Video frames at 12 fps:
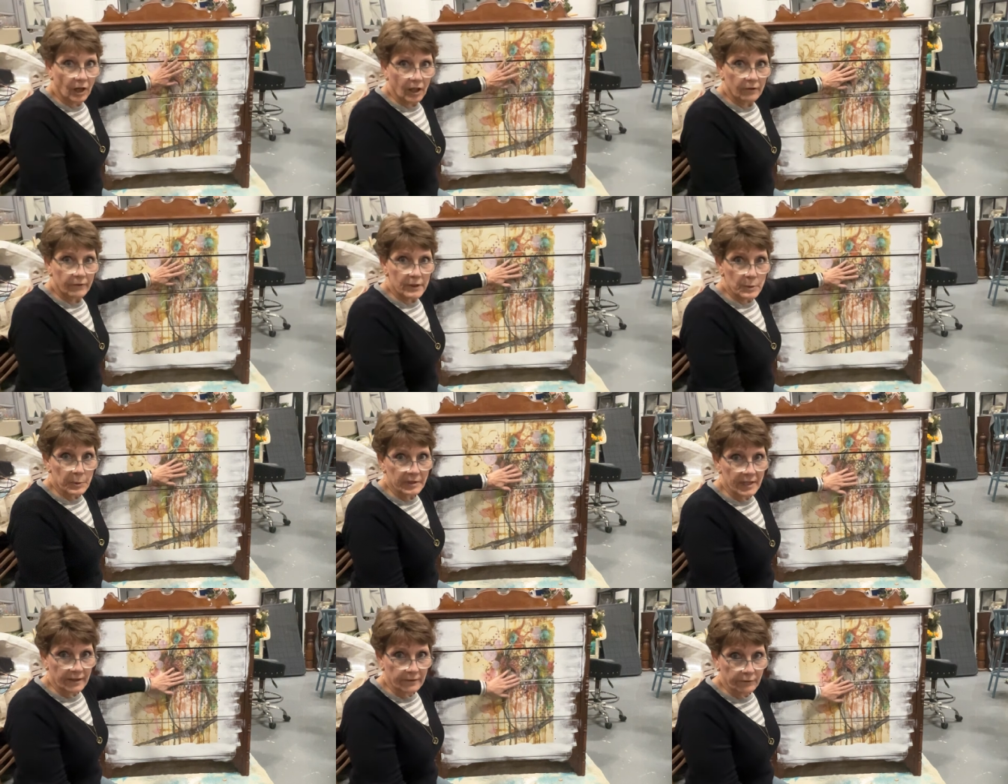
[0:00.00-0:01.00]
all of its
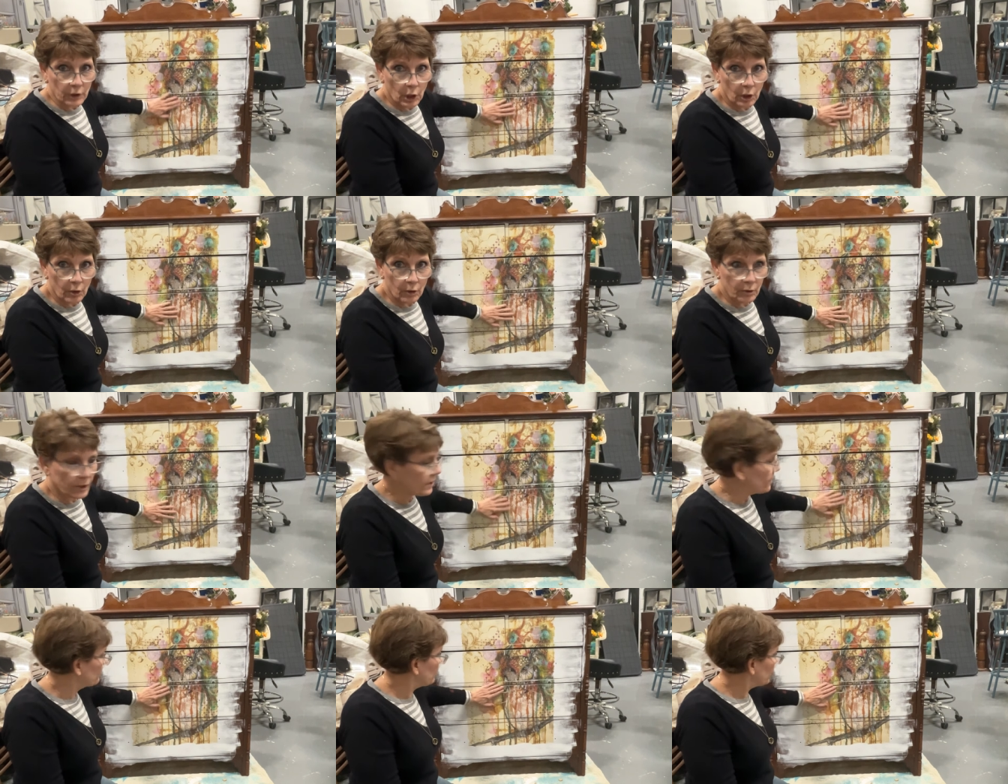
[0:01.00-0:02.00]
protective
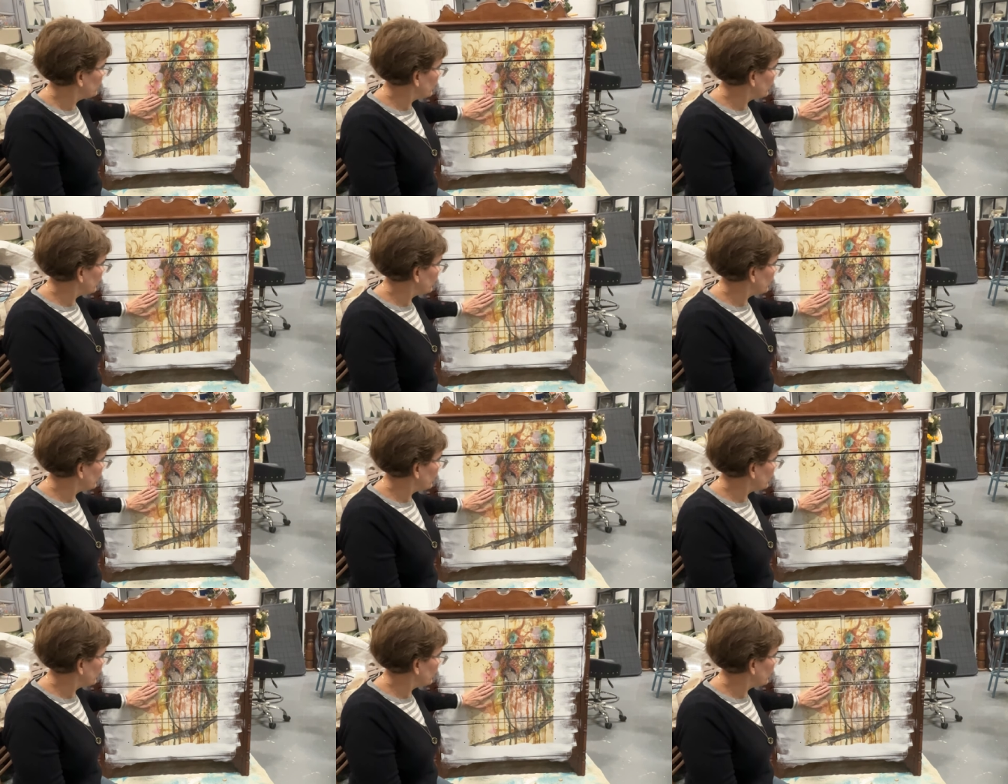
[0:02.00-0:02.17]
coating put